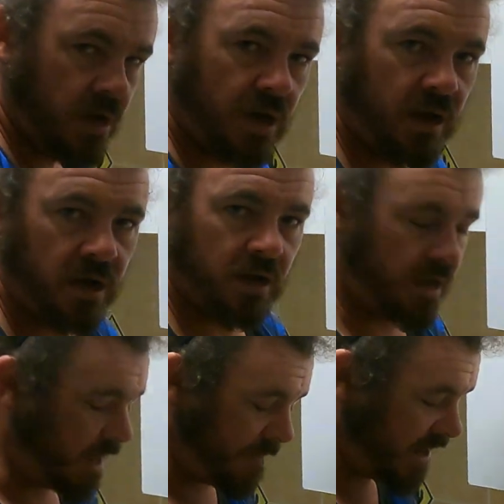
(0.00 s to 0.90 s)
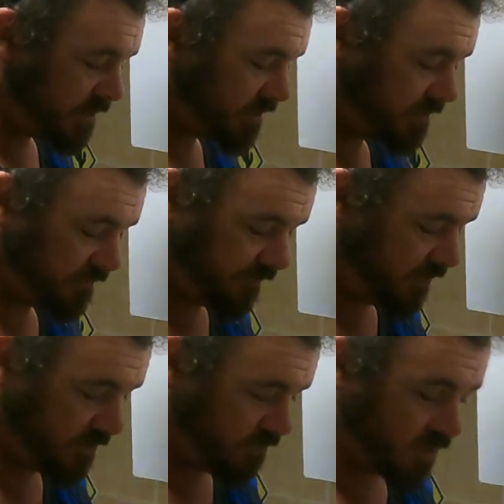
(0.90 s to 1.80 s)
amounts
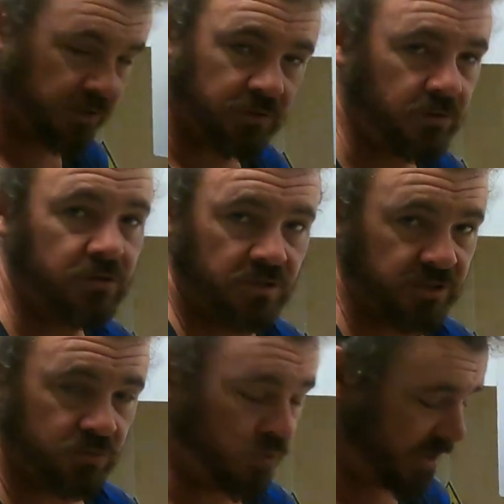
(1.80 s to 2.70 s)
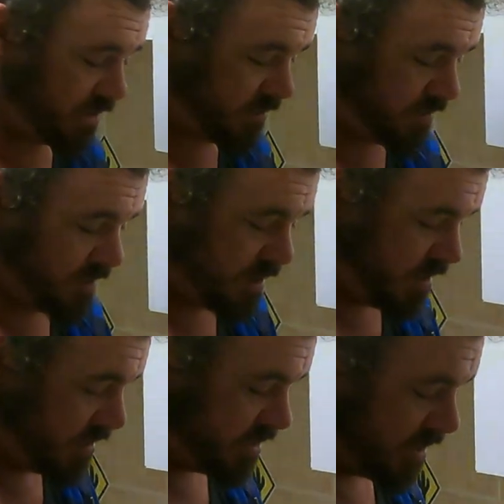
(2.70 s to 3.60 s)
for what I do because I just wing it.
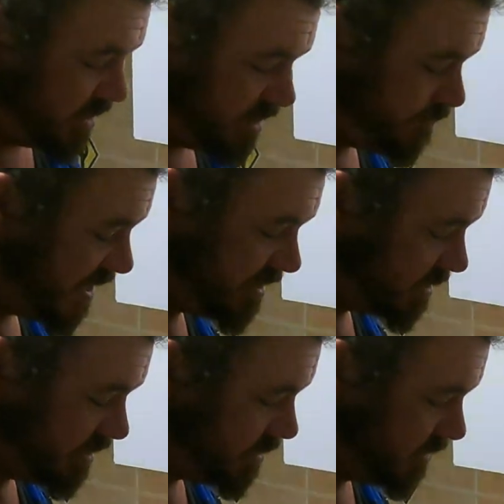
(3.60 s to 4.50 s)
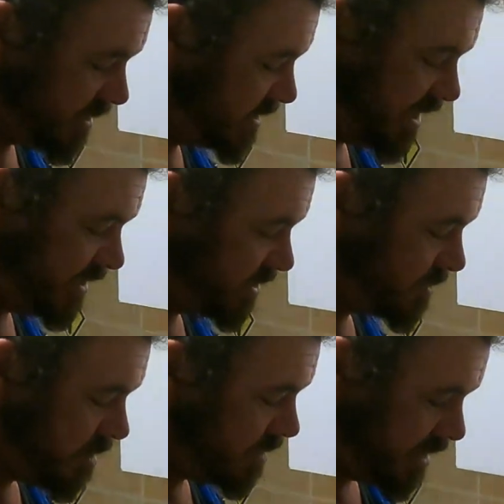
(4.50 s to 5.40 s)
So you just basically do it to taste.
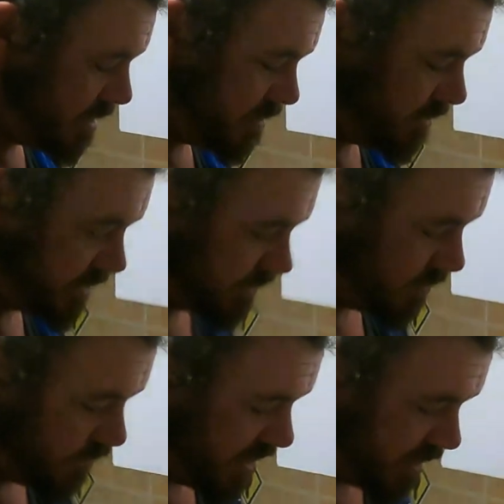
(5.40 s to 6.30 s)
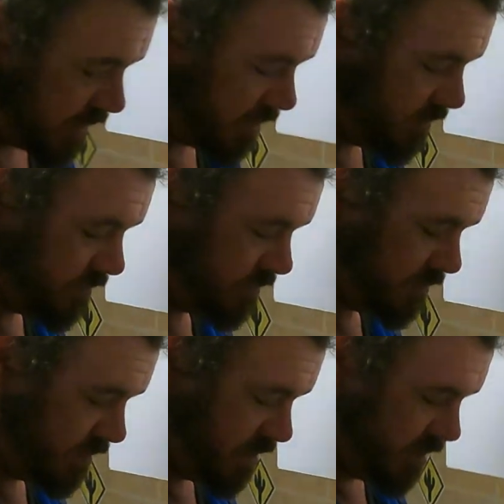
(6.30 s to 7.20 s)
Trial and error is a good way to go.
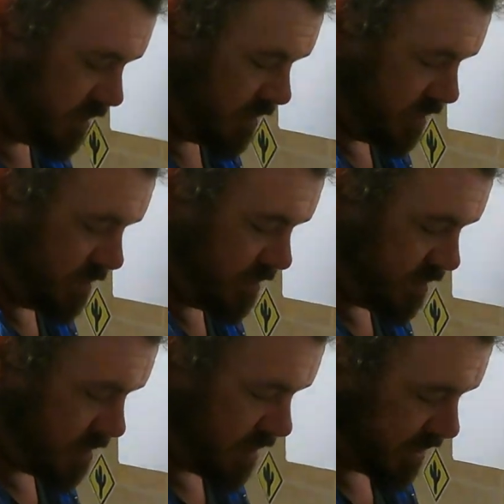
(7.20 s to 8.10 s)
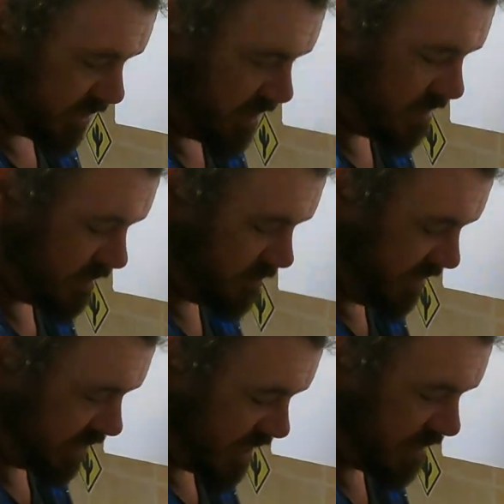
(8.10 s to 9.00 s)
Alright, so now I'm going to
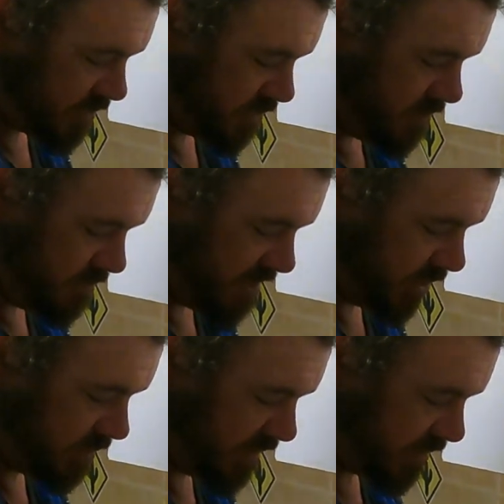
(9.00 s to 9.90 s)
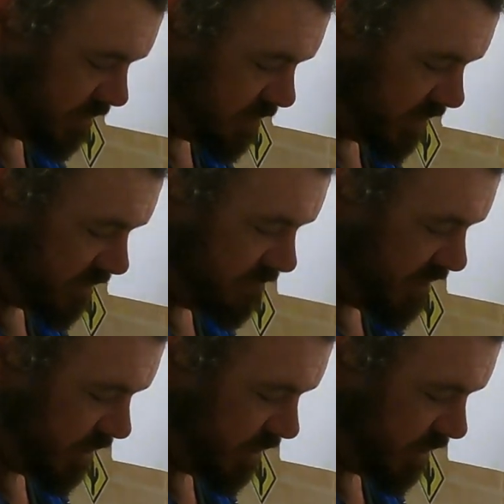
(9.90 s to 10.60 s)
mix that through and make sure that's nicely